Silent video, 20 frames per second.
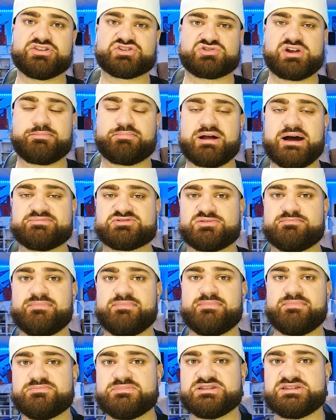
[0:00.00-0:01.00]
The straight props are
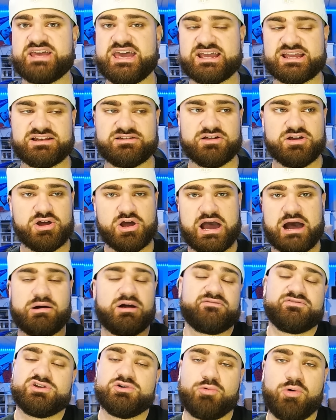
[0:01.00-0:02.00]
meant to be taken
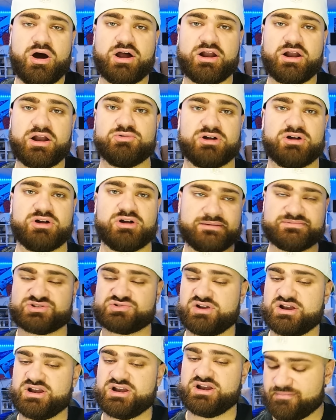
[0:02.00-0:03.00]
however you want them. You want to bet them
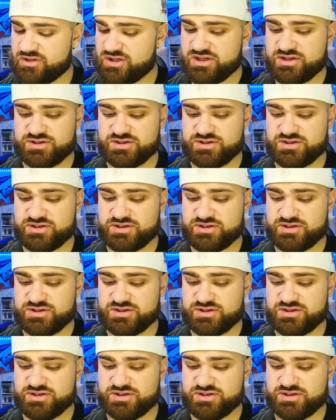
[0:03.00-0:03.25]
straight up.